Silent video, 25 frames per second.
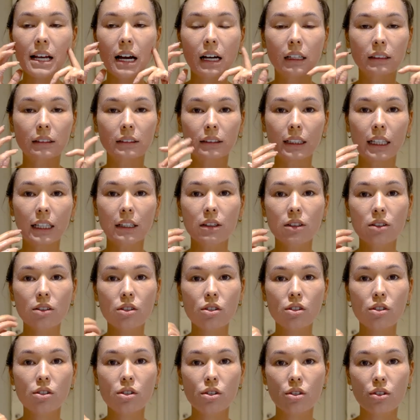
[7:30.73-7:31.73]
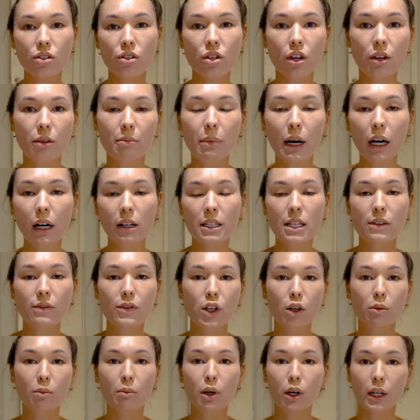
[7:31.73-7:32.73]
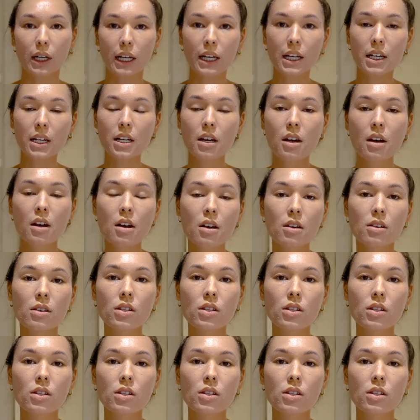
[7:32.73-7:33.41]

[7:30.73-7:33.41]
are linked to certain parts of your body.